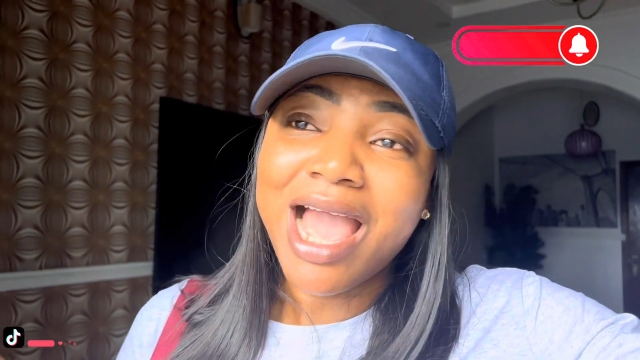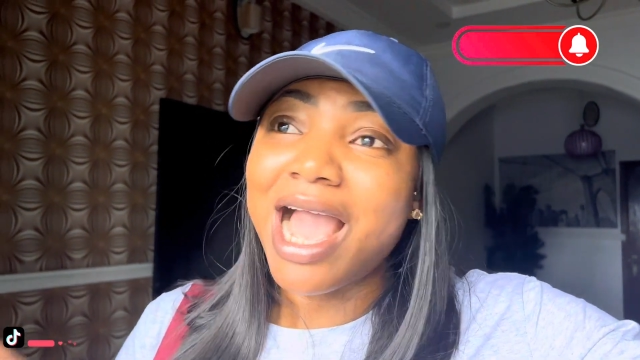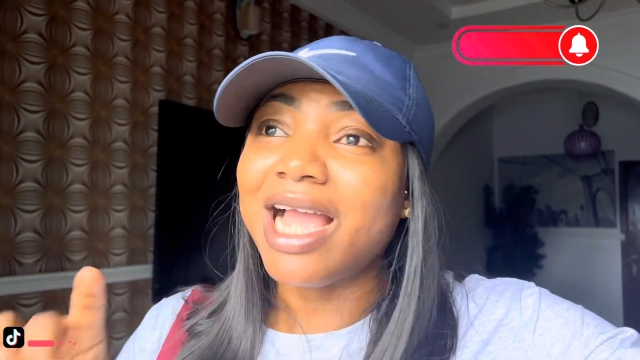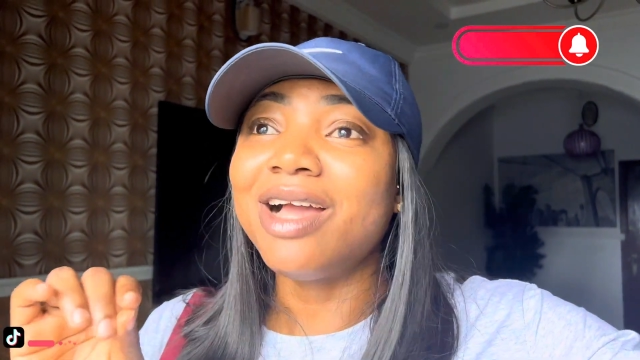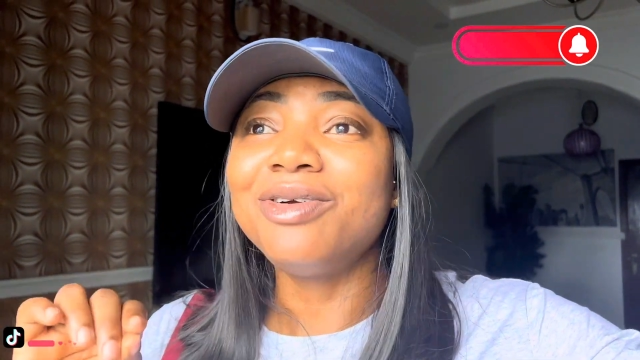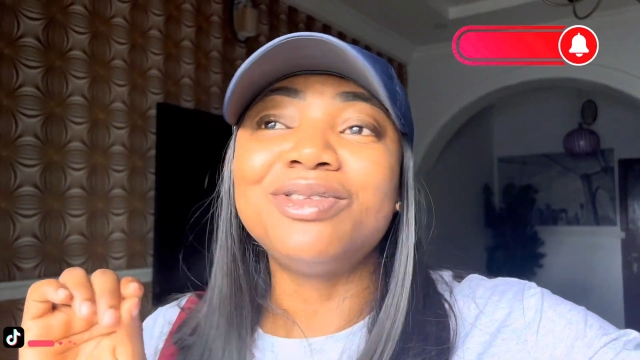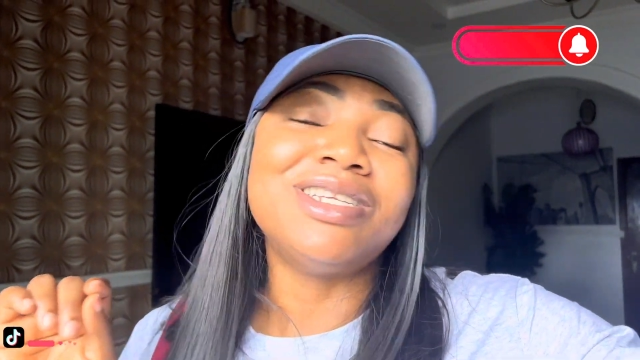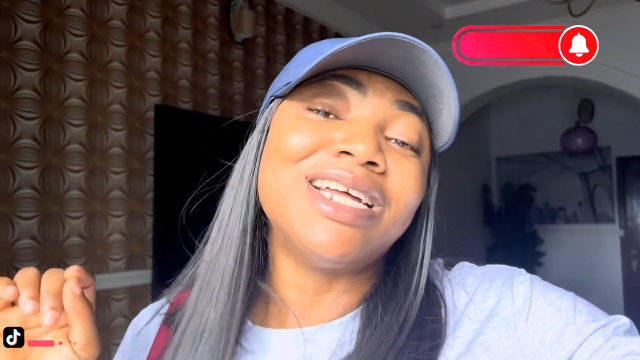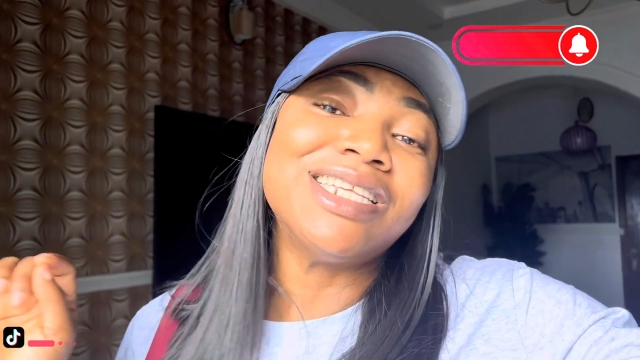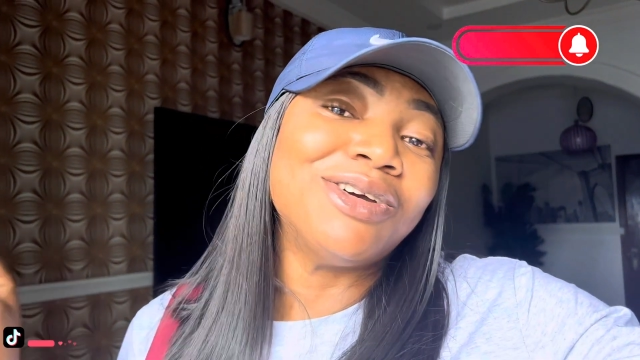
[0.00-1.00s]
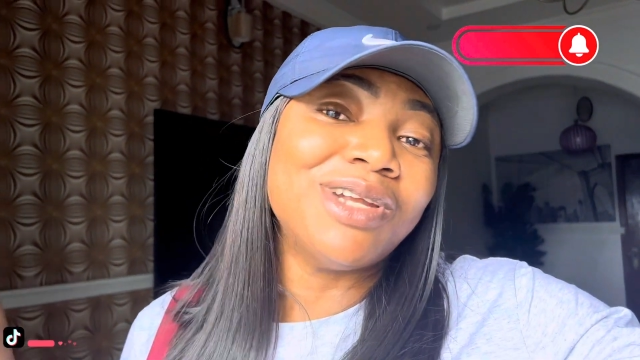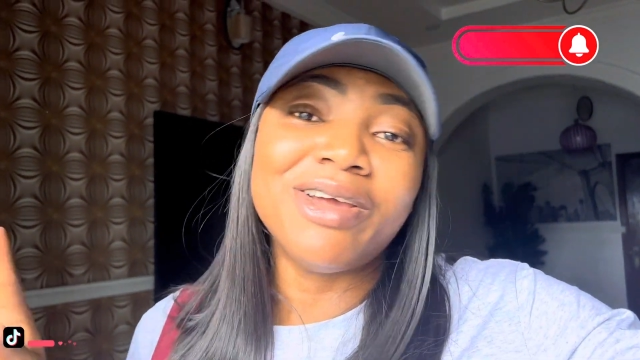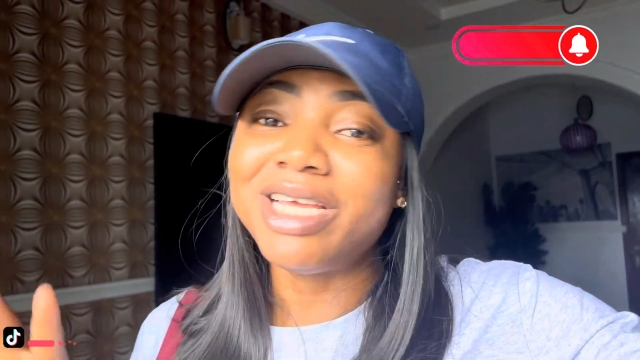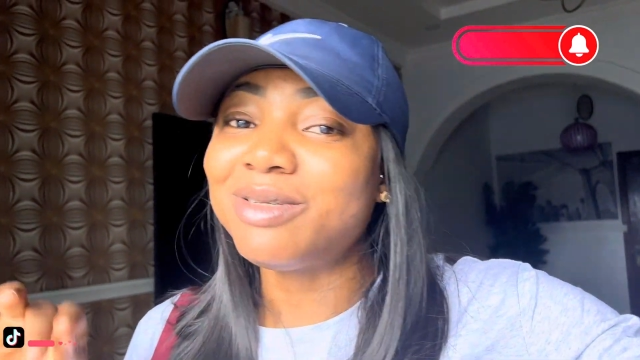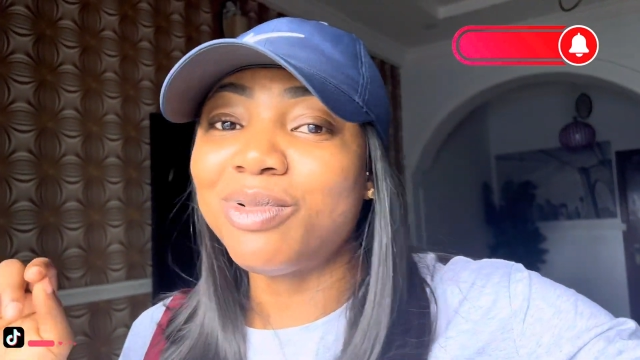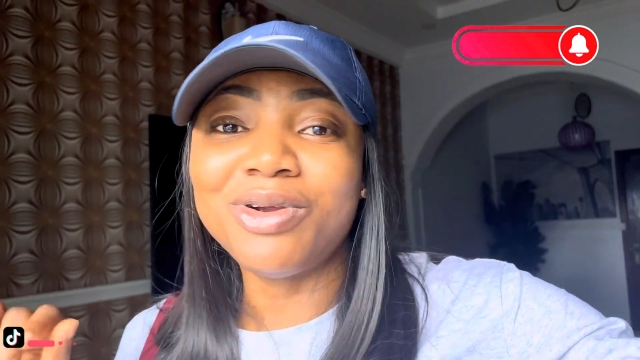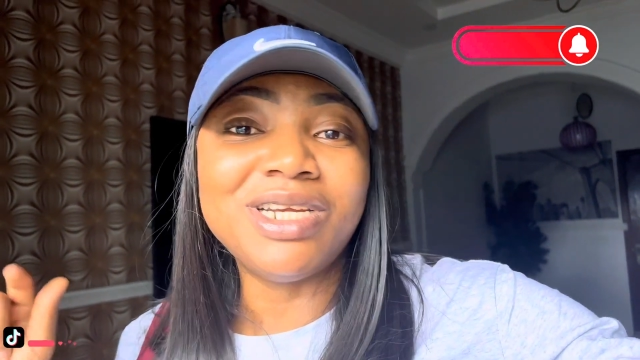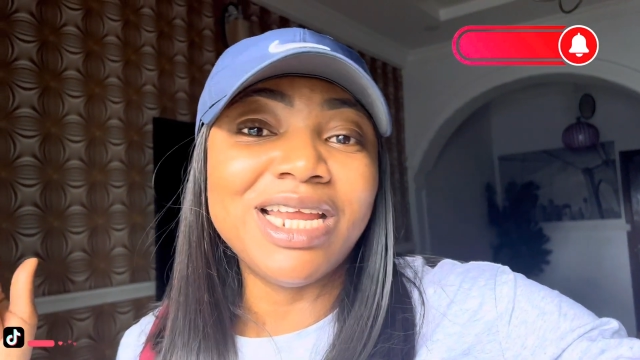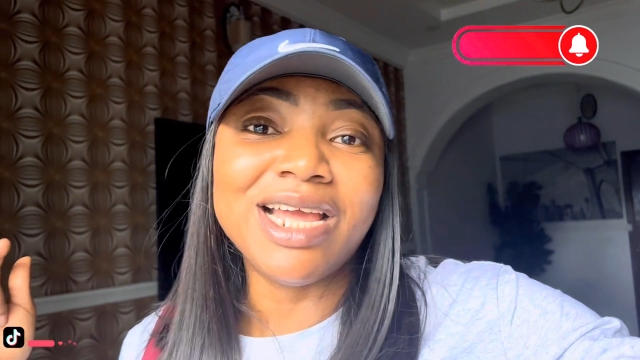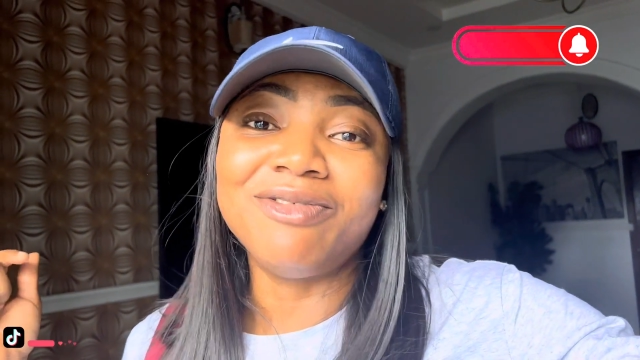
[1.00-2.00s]
I can't go to that town without
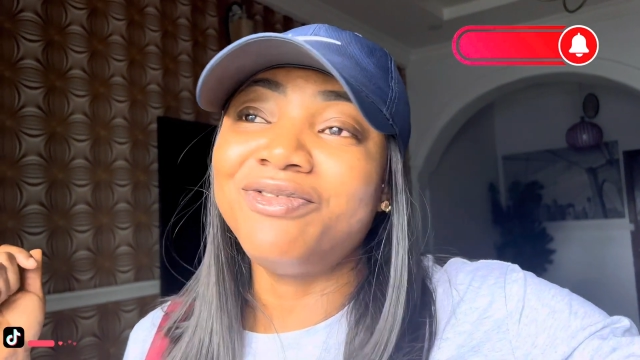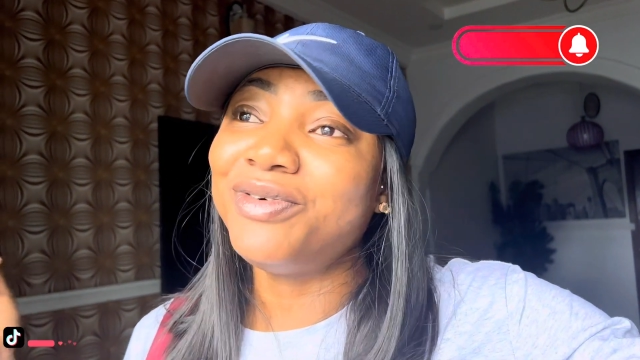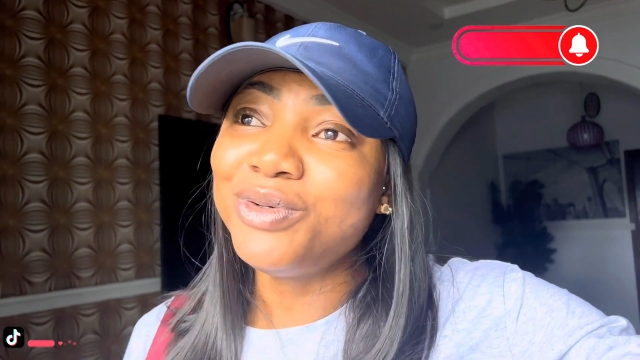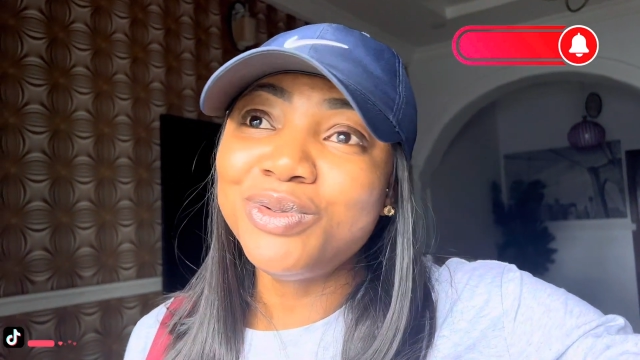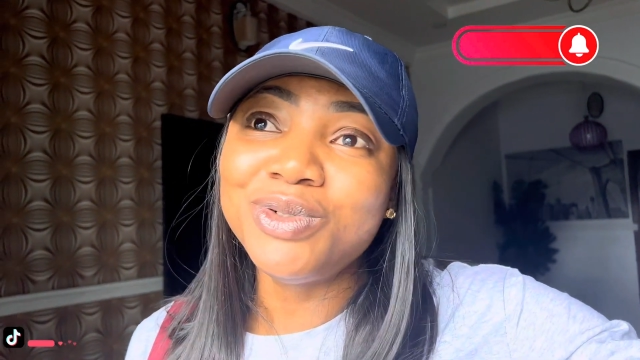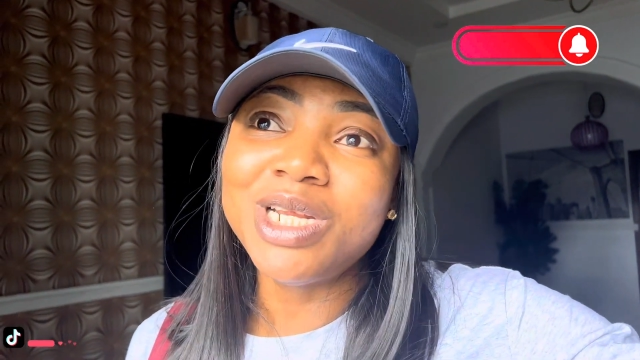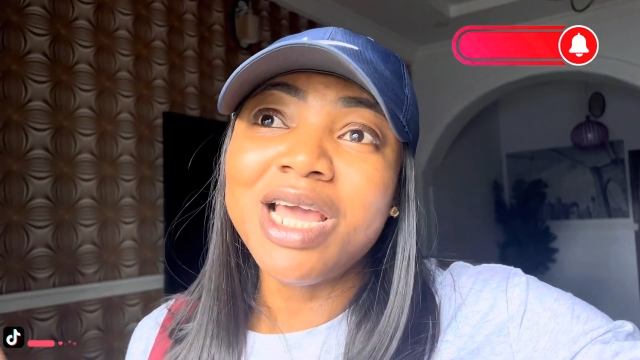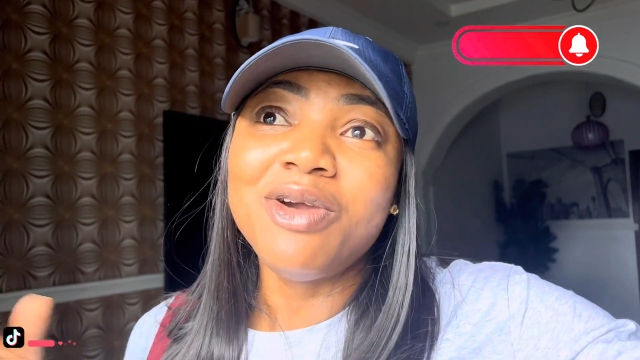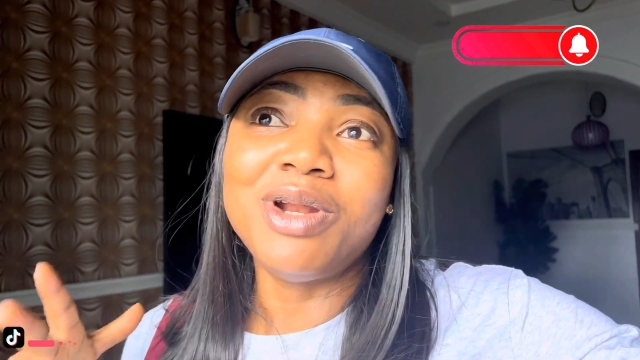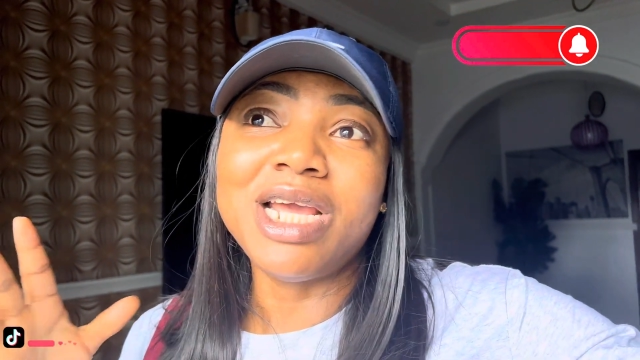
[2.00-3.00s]
exploring their food, without